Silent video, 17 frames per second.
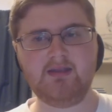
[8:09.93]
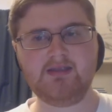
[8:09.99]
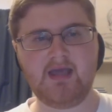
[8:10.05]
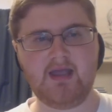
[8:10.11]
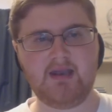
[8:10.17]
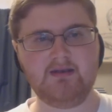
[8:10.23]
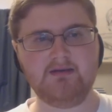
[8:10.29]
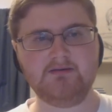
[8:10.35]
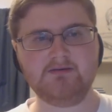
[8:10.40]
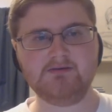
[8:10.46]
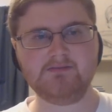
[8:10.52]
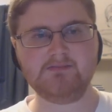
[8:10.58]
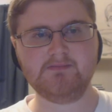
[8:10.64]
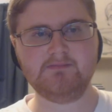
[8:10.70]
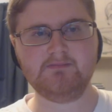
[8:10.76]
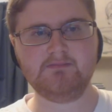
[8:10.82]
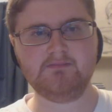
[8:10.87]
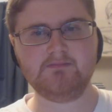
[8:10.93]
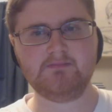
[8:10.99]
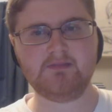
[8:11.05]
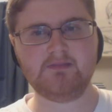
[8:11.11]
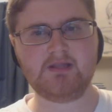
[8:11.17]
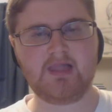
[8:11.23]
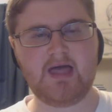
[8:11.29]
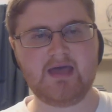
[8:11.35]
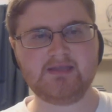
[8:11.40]
attend
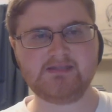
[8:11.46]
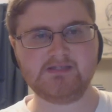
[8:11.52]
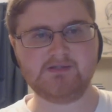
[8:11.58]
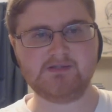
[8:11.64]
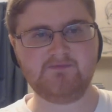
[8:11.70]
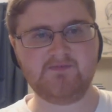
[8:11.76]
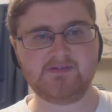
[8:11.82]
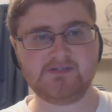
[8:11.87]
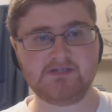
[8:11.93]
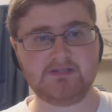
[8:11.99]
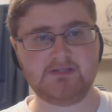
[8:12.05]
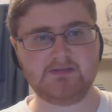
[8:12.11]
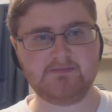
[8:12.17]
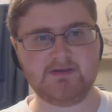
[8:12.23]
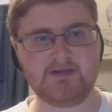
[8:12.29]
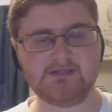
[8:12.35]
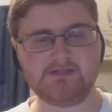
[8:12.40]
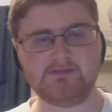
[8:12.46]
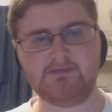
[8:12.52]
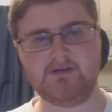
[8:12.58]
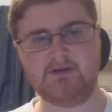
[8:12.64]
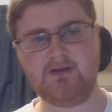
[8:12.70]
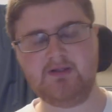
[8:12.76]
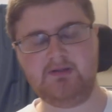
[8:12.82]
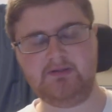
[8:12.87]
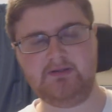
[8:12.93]
classes physically because of
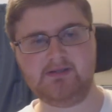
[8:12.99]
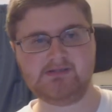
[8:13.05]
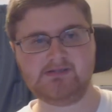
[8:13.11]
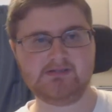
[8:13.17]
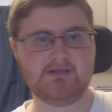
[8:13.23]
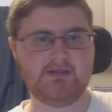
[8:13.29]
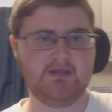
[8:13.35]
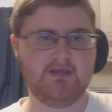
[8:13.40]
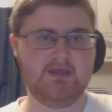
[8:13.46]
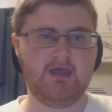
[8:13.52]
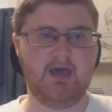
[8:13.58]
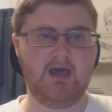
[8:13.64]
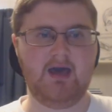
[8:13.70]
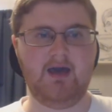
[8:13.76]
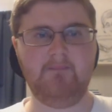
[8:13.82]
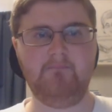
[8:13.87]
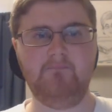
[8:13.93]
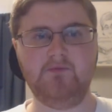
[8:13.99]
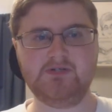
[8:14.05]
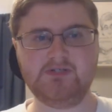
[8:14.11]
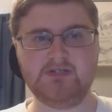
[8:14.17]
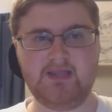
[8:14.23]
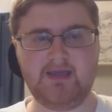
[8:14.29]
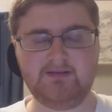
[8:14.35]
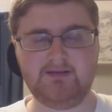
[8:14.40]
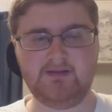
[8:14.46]
their illness, um,
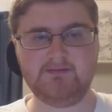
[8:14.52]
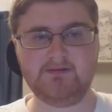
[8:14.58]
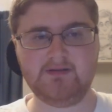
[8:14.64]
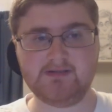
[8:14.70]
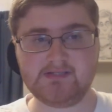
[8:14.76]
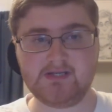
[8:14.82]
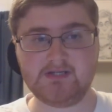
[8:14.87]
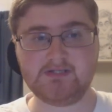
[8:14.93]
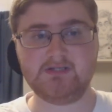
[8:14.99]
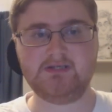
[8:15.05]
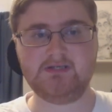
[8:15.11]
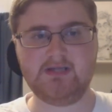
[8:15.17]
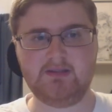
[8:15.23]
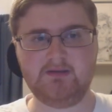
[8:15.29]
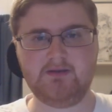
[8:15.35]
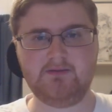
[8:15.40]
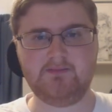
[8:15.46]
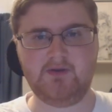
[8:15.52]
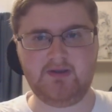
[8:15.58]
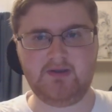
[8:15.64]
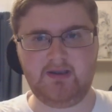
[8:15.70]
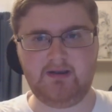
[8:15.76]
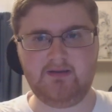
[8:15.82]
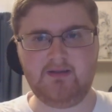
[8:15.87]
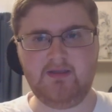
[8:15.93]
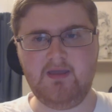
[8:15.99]
which allowed them to essentially
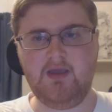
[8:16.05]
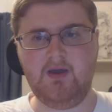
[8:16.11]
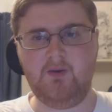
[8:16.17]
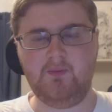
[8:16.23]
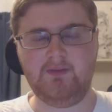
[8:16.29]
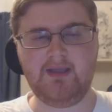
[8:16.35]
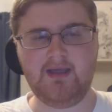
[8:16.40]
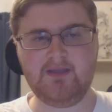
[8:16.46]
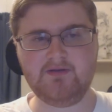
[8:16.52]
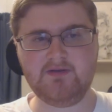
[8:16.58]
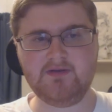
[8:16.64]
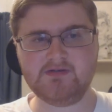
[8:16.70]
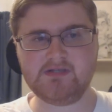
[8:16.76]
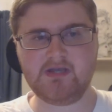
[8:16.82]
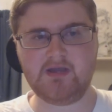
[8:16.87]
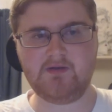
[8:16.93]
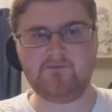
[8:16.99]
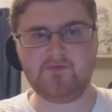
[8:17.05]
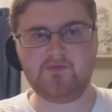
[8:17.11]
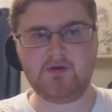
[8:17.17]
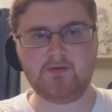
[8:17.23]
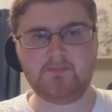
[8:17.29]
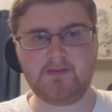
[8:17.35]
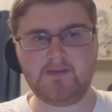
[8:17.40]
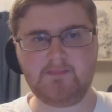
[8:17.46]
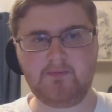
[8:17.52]
telecommute it. Well, now they're using it
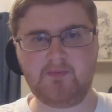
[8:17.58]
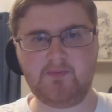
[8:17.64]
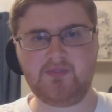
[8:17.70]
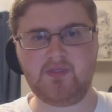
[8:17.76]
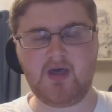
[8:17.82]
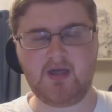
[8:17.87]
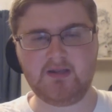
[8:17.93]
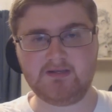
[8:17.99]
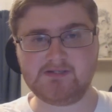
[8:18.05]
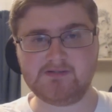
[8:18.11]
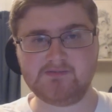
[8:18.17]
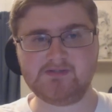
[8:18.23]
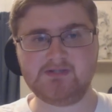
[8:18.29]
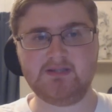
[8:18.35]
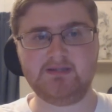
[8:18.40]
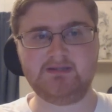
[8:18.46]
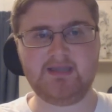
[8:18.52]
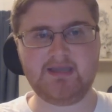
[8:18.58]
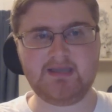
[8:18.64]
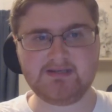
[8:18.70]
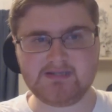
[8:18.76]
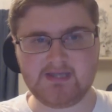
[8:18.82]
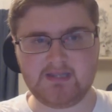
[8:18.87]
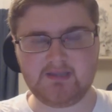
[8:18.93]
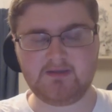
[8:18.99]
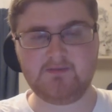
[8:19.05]
for people with autism so that they
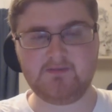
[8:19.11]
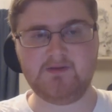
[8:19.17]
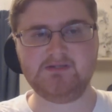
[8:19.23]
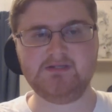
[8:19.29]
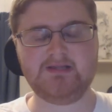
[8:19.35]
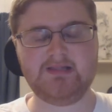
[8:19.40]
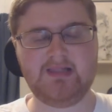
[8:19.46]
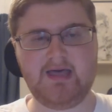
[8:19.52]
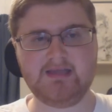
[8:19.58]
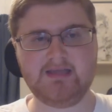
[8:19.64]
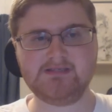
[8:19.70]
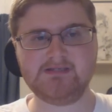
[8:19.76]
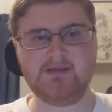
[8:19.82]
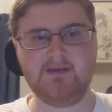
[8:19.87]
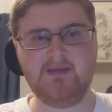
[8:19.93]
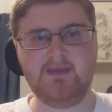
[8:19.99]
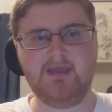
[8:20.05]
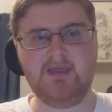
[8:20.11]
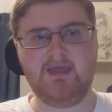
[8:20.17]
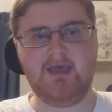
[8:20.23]
can telecommute to class